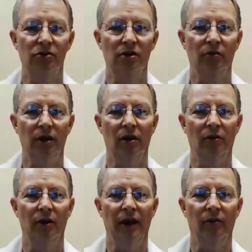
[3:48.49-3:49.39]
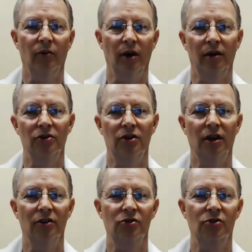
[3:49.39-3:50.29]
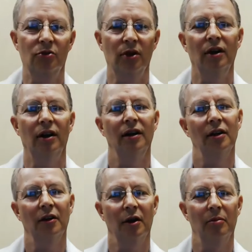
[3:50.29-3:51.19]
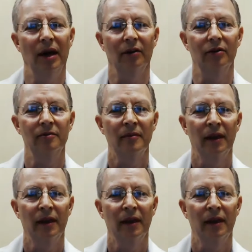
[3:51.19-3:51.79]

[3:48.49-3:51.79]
so we know when that water is getting squirted into their mouth